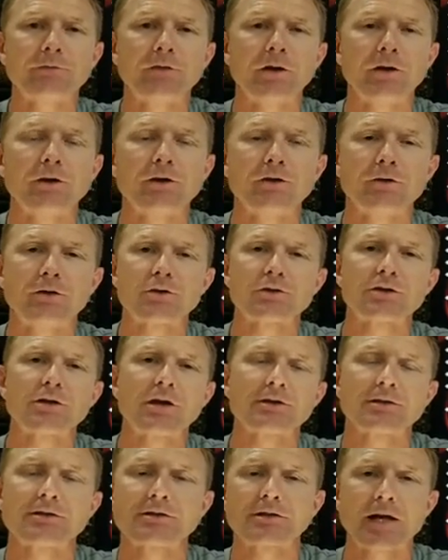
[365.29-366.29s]
there's
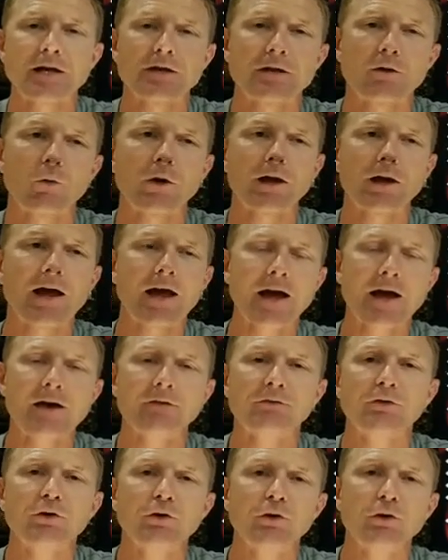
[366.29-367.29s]
nothing saying that we
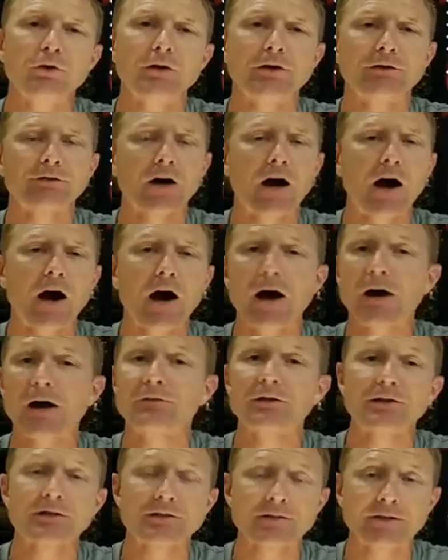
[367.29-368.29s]
have to. It's
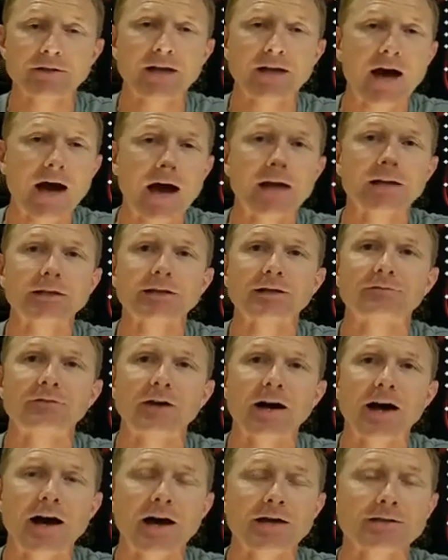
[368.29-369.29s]
obviously highly
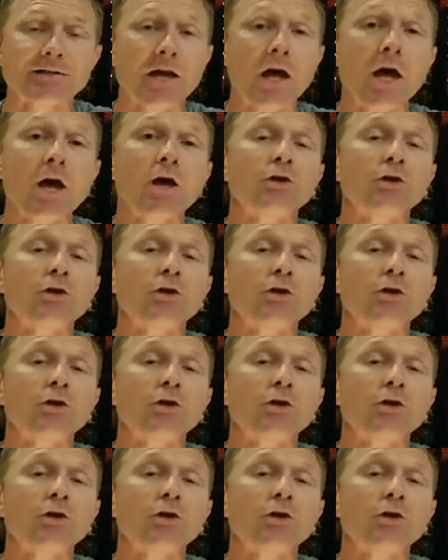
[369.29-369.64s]
advised.